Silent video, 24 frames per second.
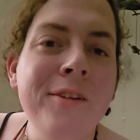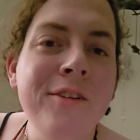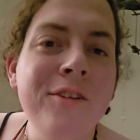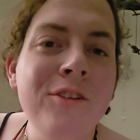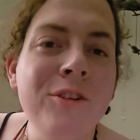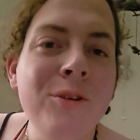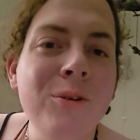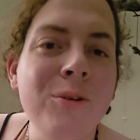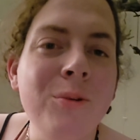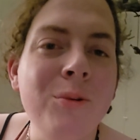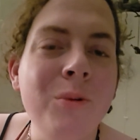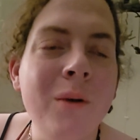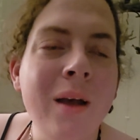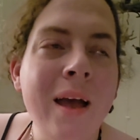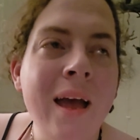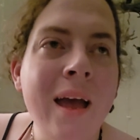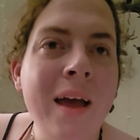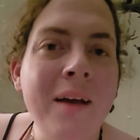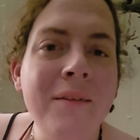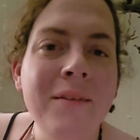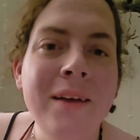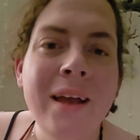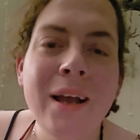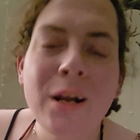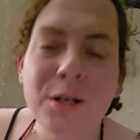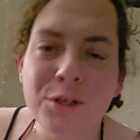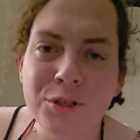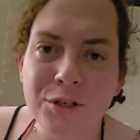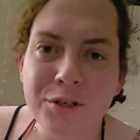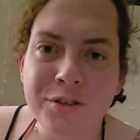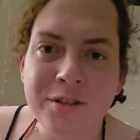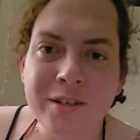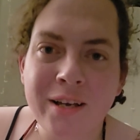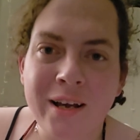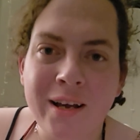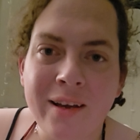to have
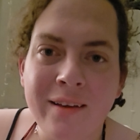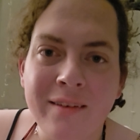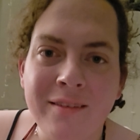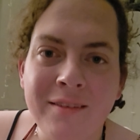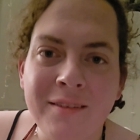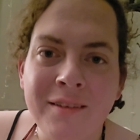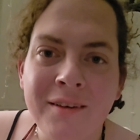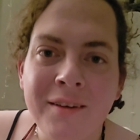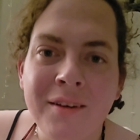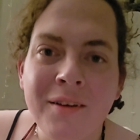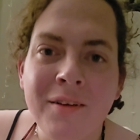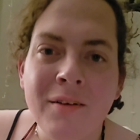exercise